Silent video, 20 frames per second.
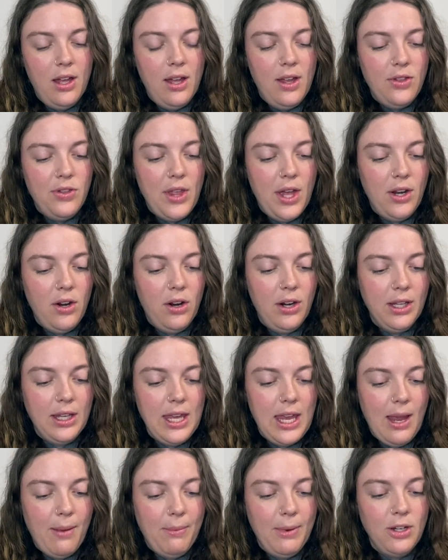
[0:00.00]
Then on a
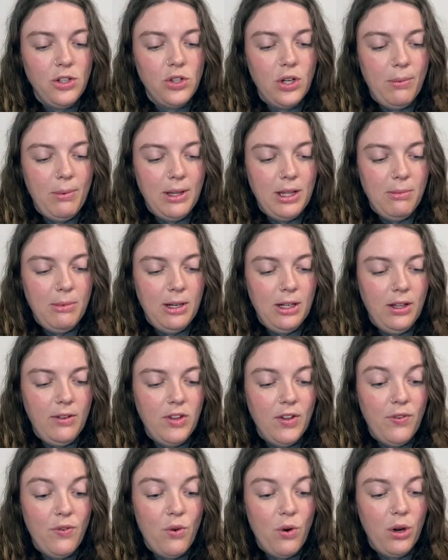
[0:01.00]
camping trip in the middle of
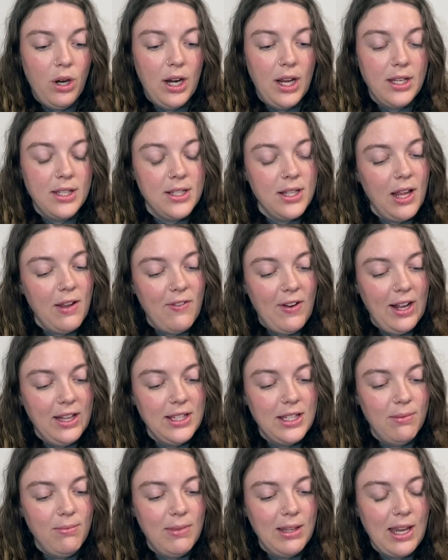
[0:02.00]
the forest, they find
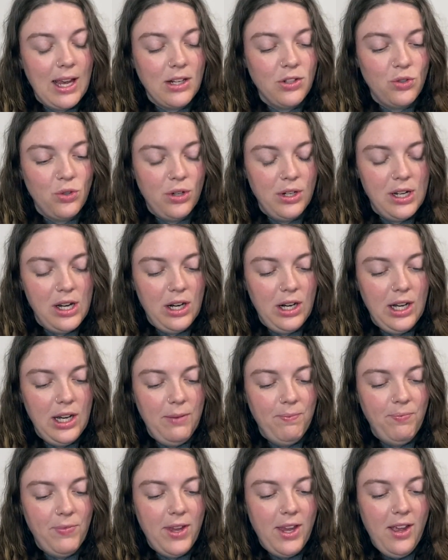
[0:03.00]
something
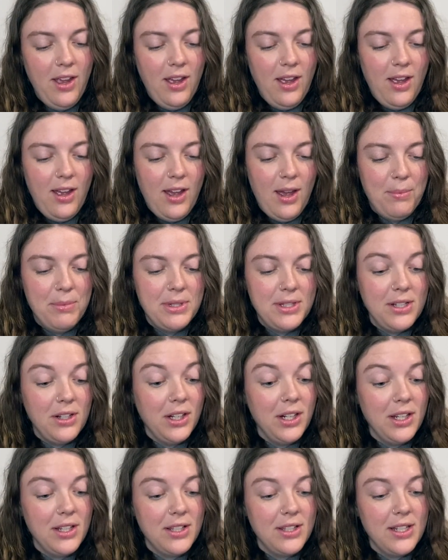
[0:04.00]
extraordinary. A
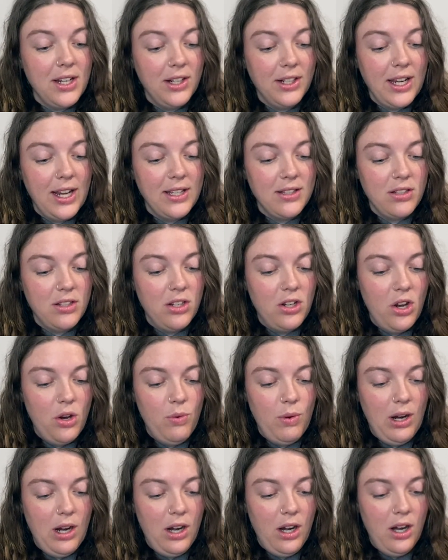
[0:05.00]
mysterious staircase to
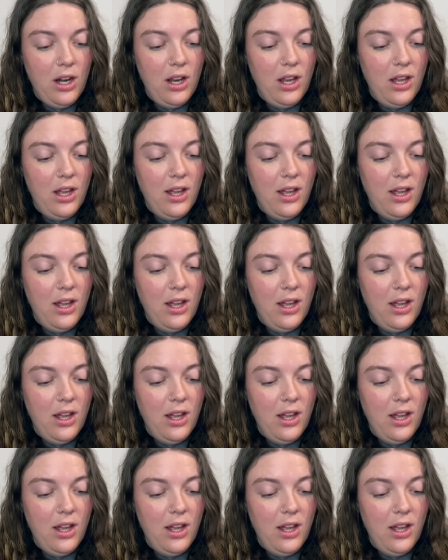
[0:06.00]
nowhere.